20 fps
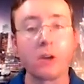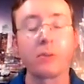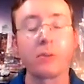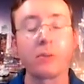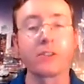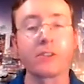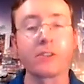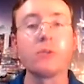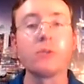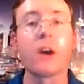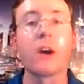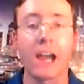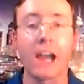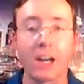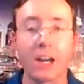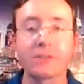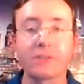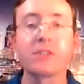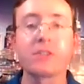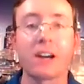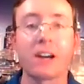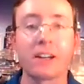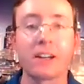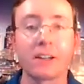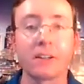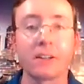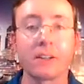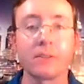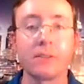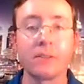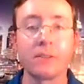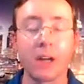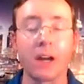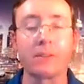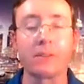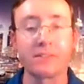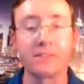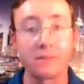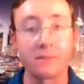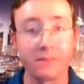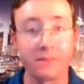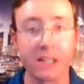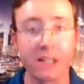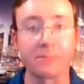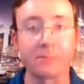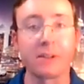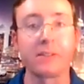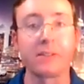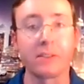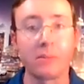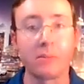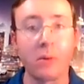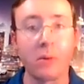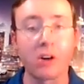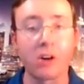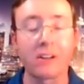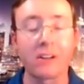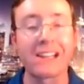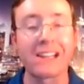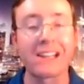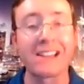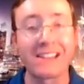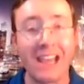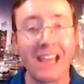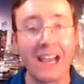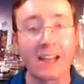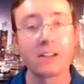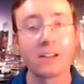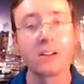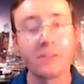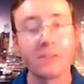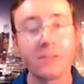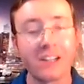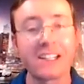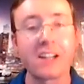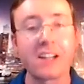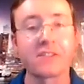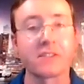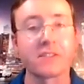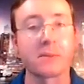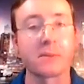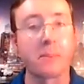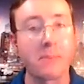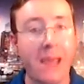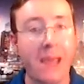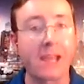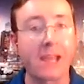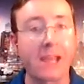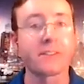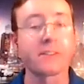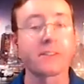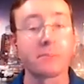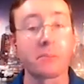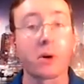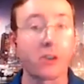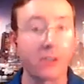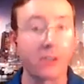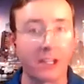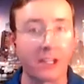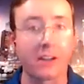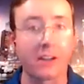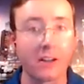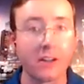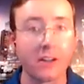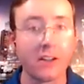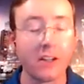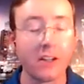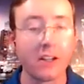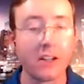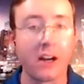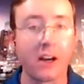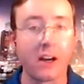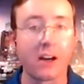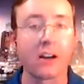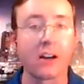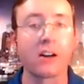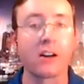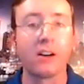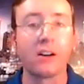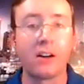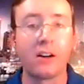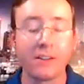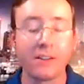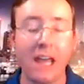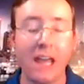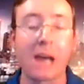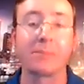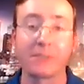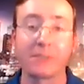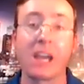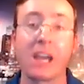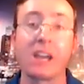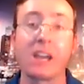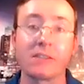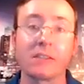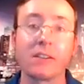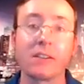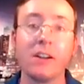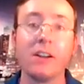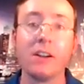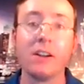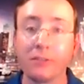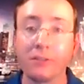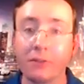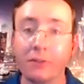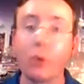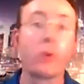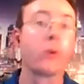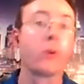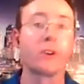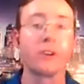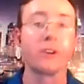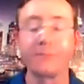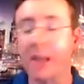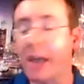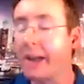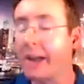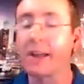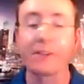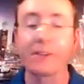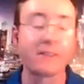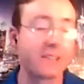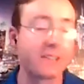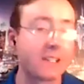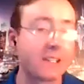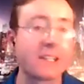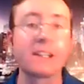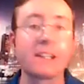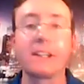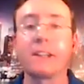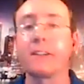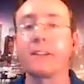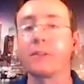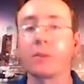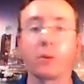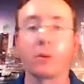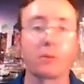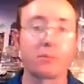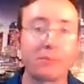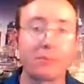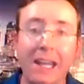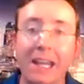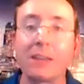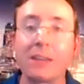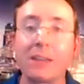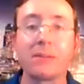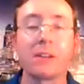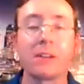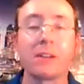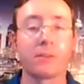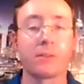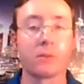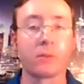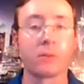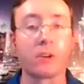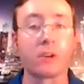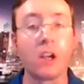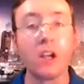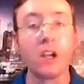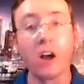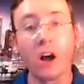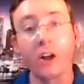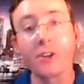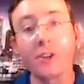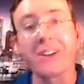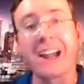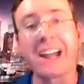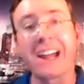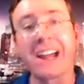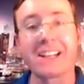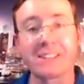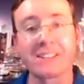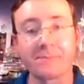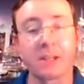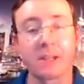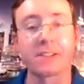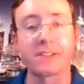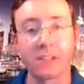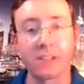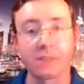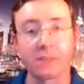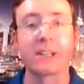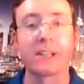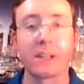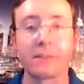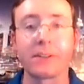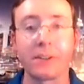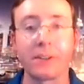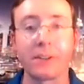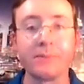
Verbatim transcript: right, to actually try to uh, develop and to market that against the mass market uh, application for N F Ts or payments or other aspects of it.